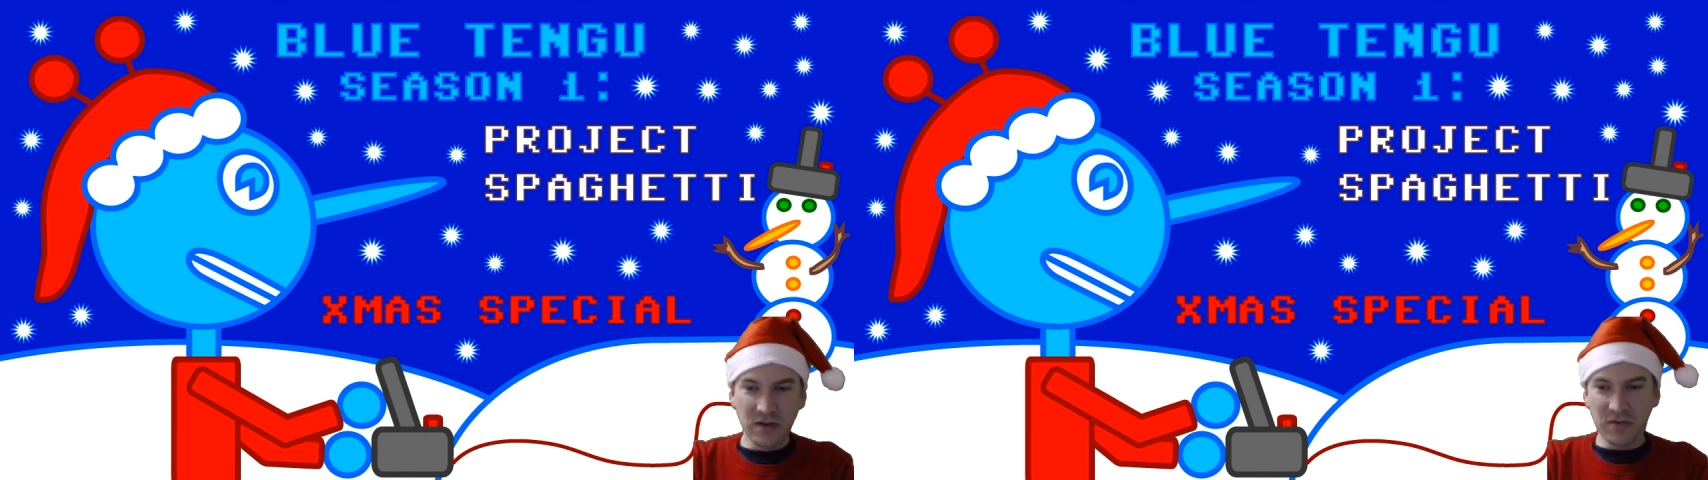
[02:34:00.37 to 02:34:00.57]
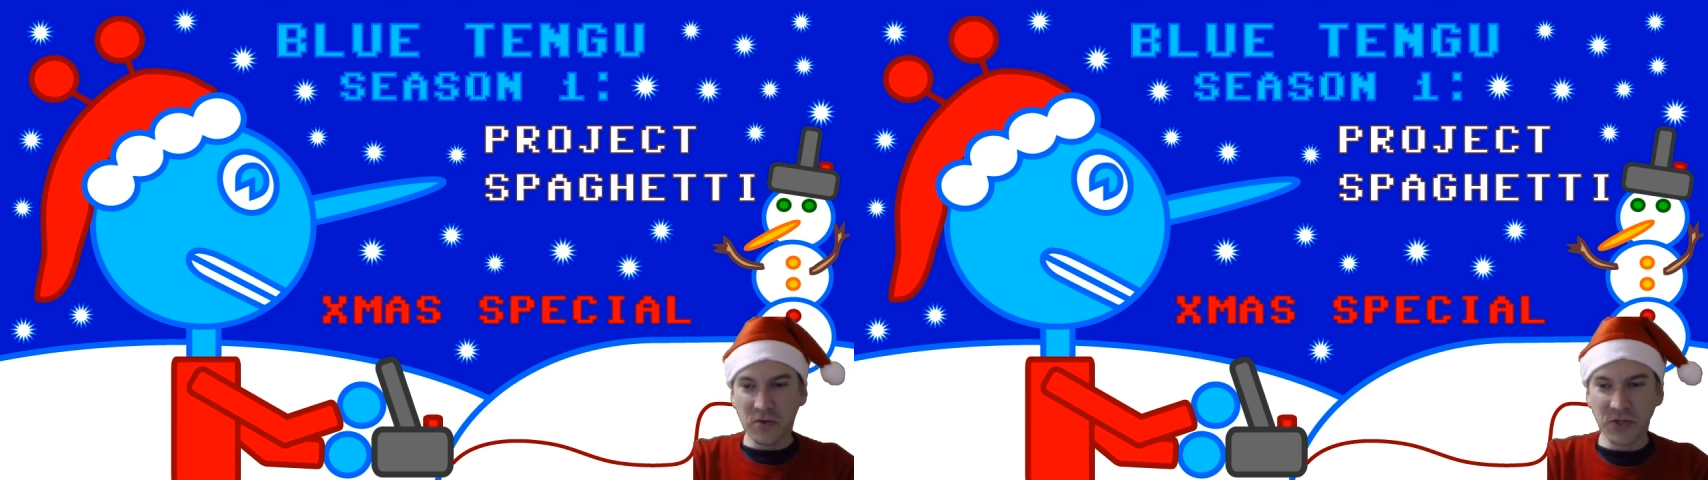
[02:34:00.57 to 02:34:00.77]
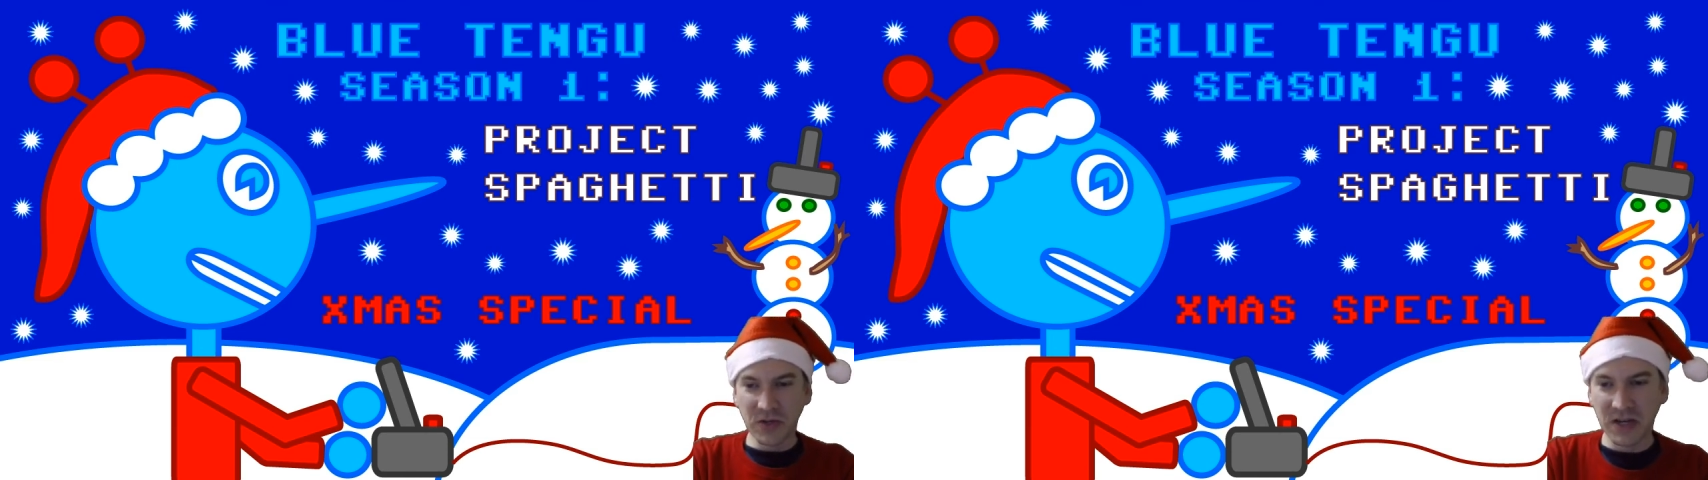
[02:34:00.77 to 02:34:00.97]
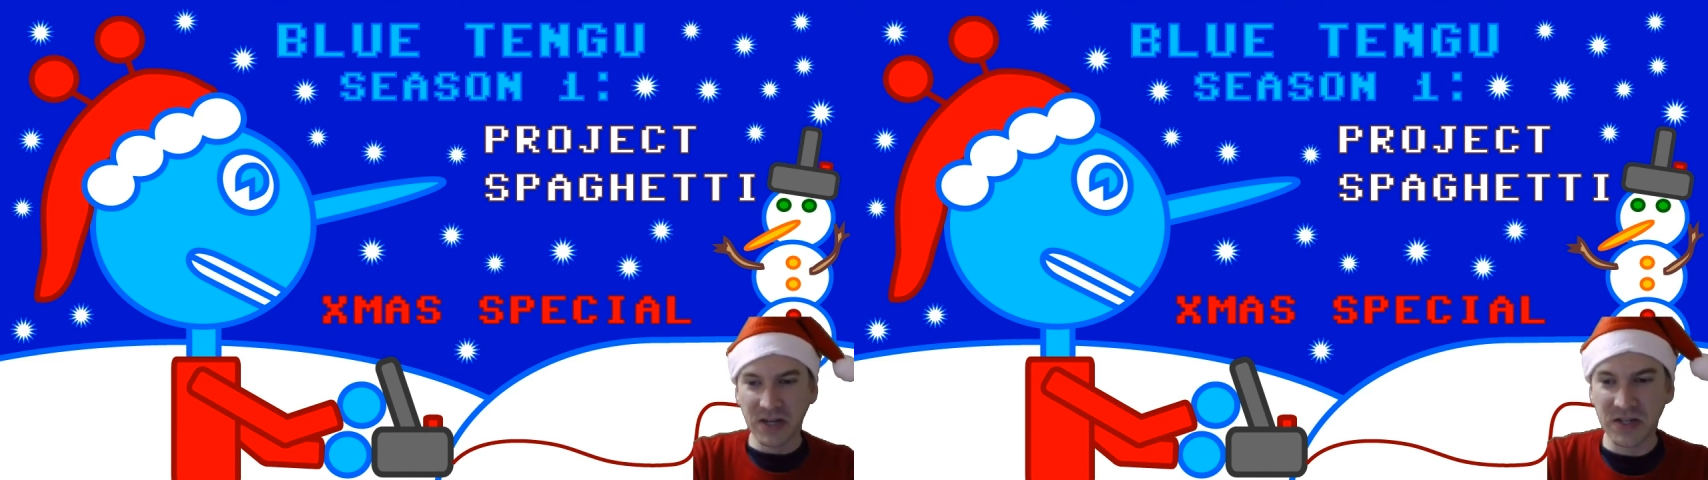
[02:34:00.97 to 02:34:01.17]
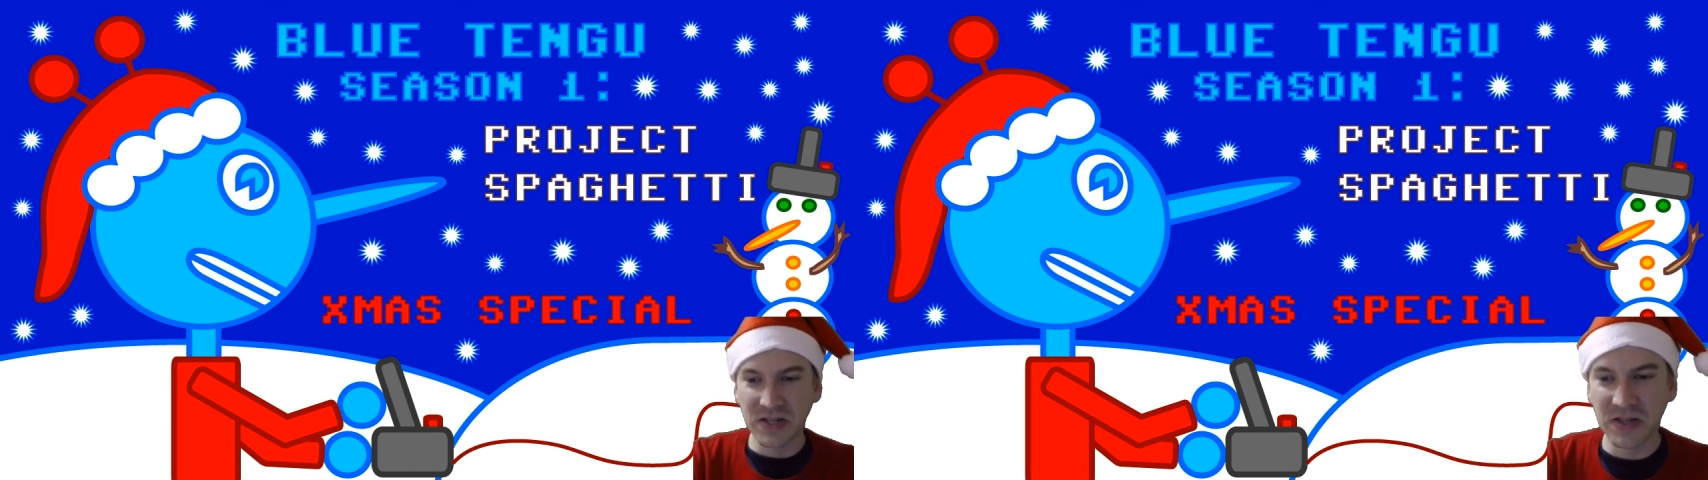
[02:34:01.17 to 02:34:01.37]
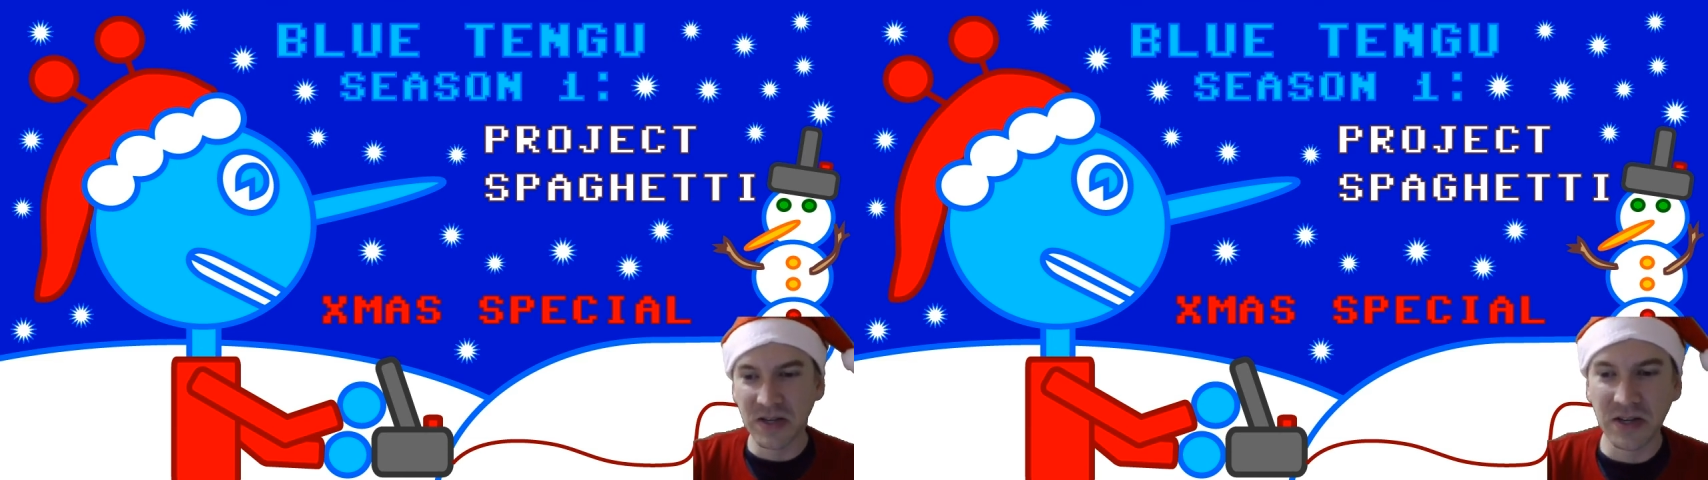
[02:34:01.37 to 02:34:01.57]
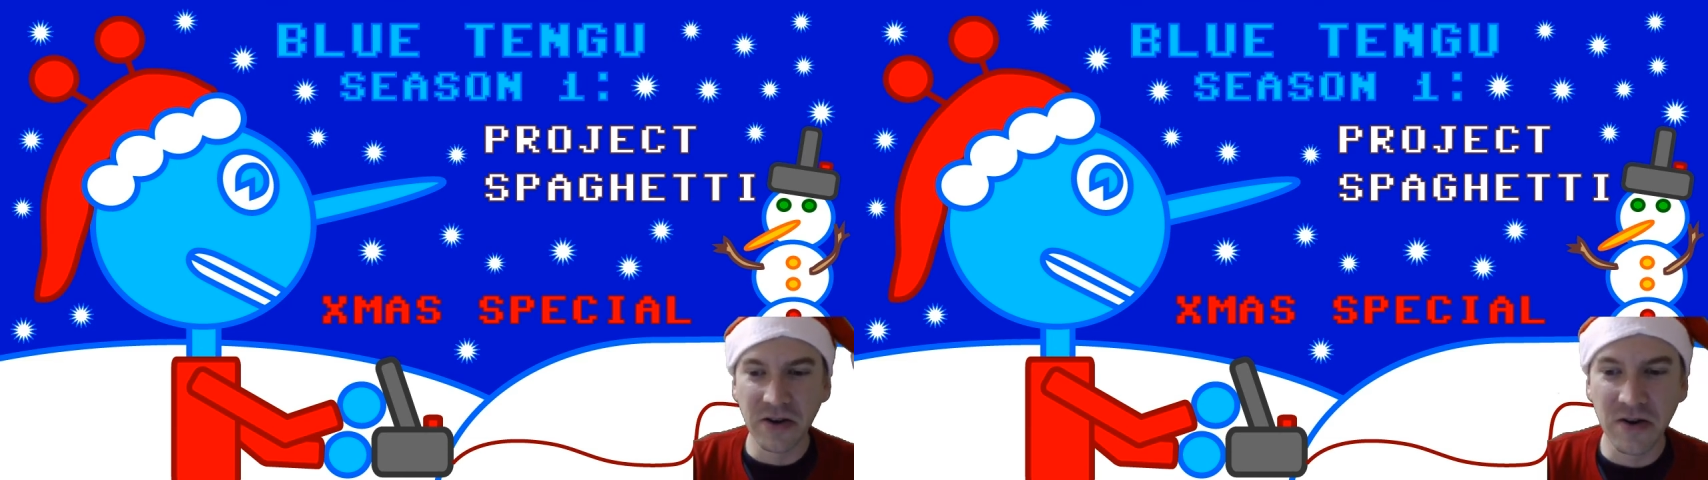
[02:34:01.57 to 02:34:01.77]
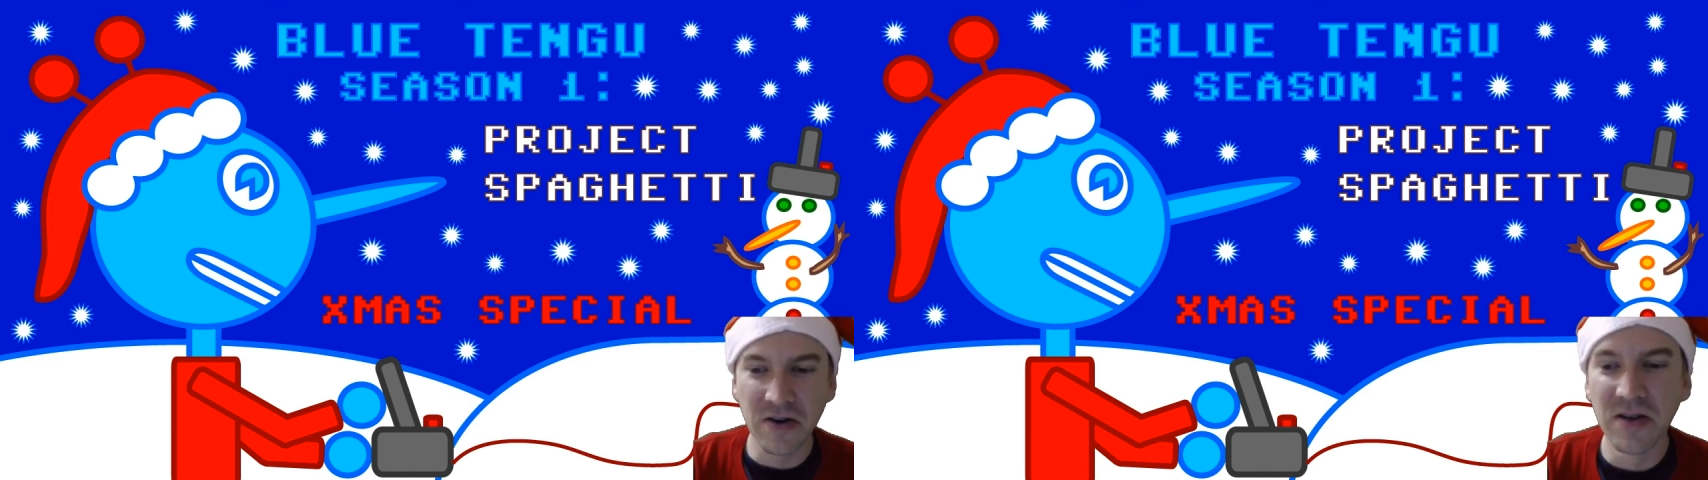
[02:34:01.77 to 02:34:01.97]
force you guys to sit here